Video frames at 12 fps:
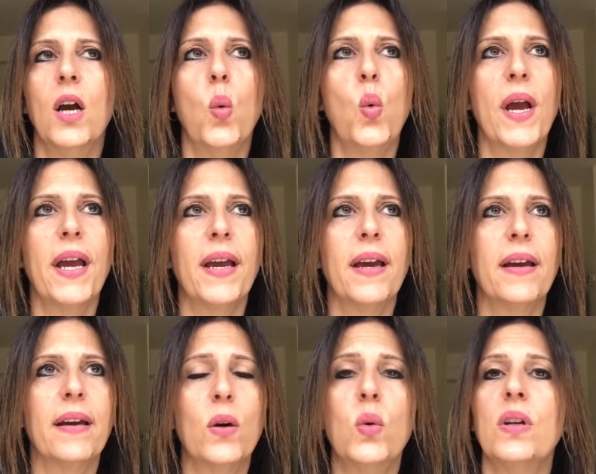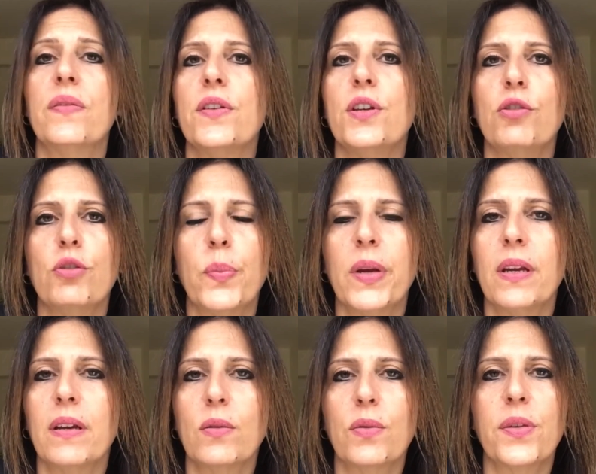where all of the
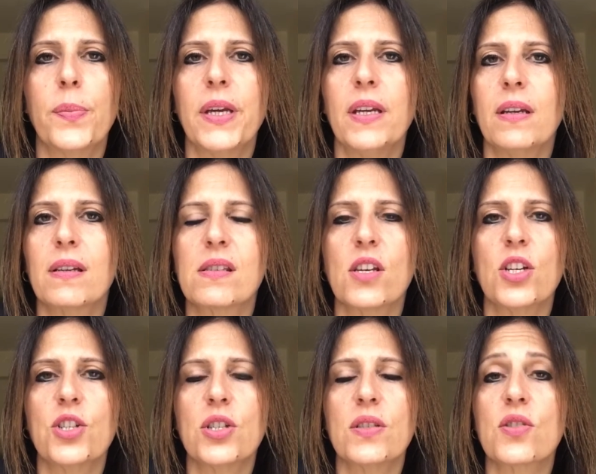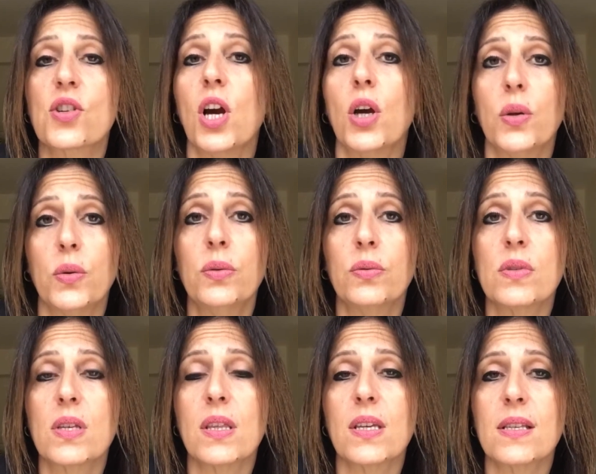European orthopedic surgeons go
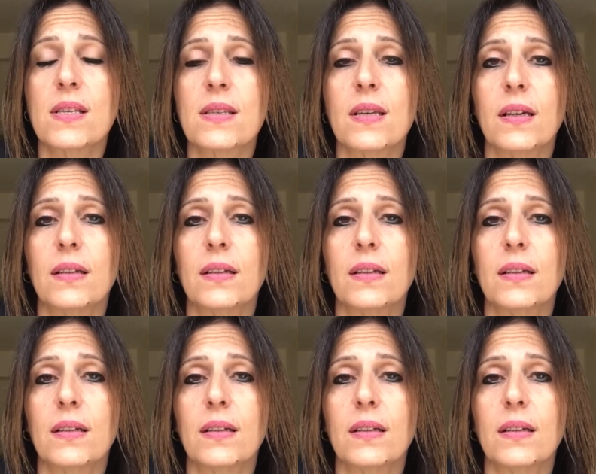to this